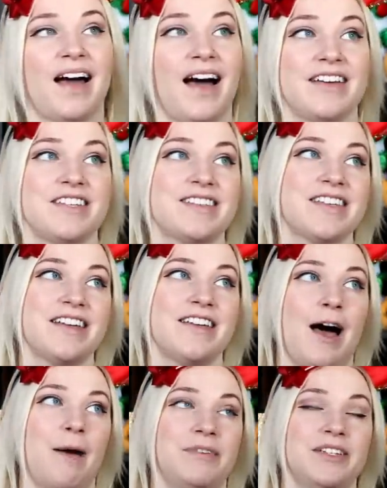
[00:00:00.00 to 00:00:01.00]
I just
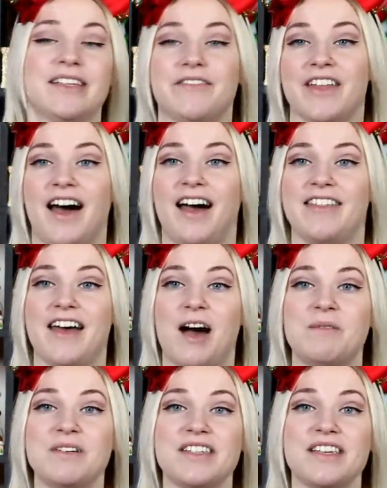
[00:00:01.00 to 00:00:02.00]
cannot believe that.
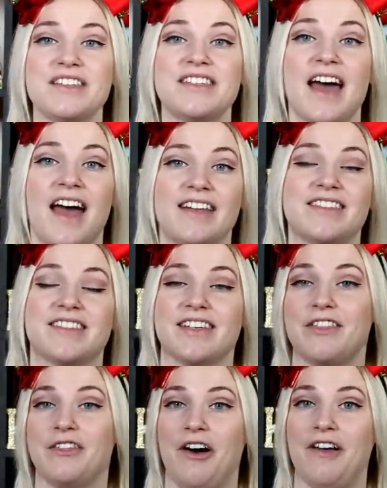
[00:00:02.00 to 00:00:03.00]
That was
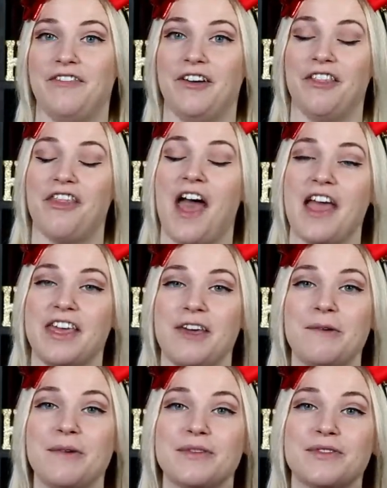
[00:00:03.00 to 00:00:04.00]
intensely thoughtful. Thank
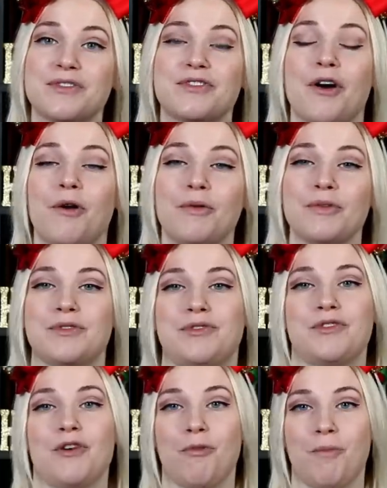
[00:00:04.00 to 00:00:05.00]
you so,
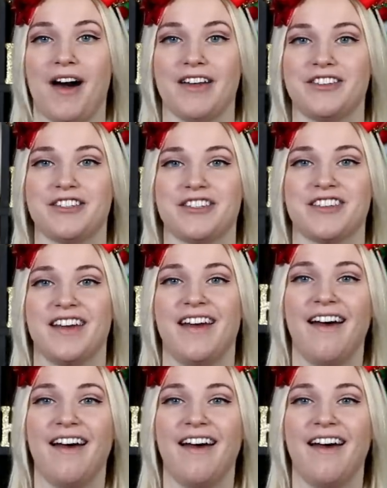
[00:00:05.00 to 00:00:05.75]
so much.